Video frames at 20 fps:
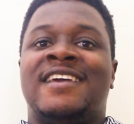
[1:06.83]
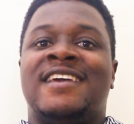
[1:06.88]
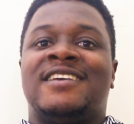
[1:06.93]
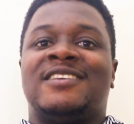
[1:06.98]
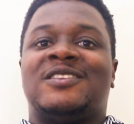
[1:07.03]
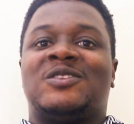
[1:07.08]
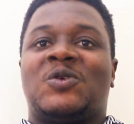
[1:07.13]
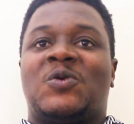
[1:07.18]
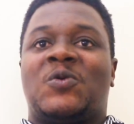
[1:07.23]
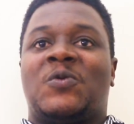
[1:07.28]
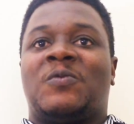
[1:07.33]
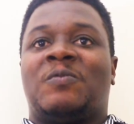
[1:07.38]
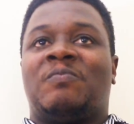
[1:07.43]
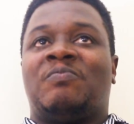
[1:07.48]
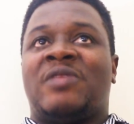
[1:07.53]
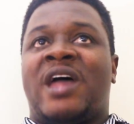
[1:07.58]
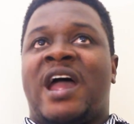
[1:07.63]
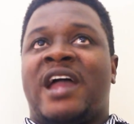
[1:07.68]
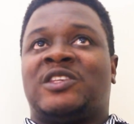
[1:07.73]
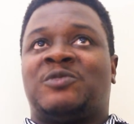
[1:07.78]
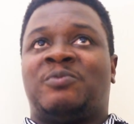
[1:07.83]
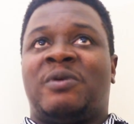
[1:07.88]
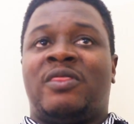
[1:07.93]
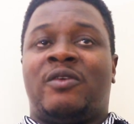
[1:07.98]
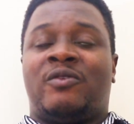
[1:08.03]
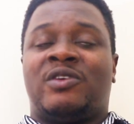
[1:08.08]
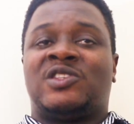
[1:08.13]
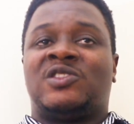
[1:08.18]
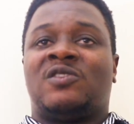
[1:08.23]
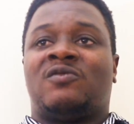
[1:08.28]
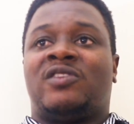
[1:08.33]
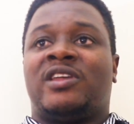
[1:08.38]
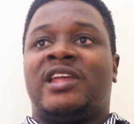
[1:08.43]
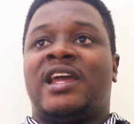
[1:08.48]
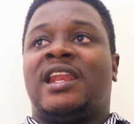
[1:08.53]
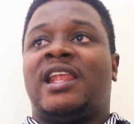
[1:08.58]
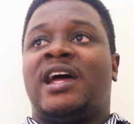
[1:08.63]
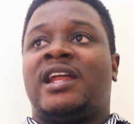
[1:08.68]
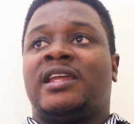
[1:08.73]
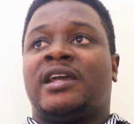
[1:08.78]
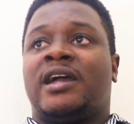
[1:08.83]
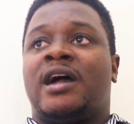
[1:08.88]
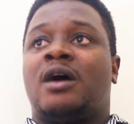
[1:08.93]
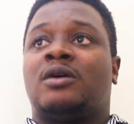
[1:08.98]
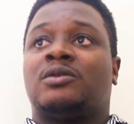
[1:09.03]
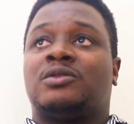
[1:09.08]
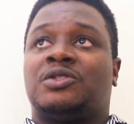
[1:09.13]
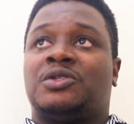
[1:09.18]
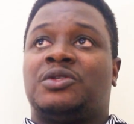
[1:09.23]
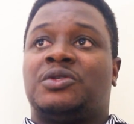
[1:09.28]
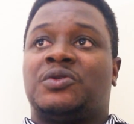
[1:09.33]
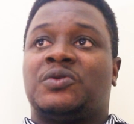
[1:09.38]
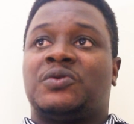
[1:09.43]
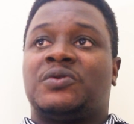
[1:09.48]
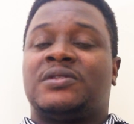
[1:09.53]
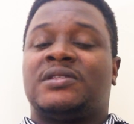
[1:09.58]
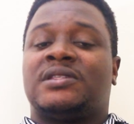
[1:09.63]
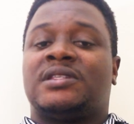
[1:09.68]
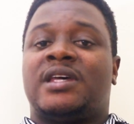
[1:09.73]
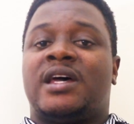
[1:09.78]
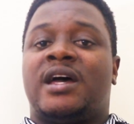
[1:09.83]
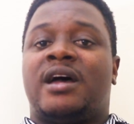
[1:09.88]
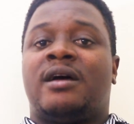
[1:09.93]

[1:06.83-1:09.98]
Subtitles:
So I spent the rest of the year learning how to use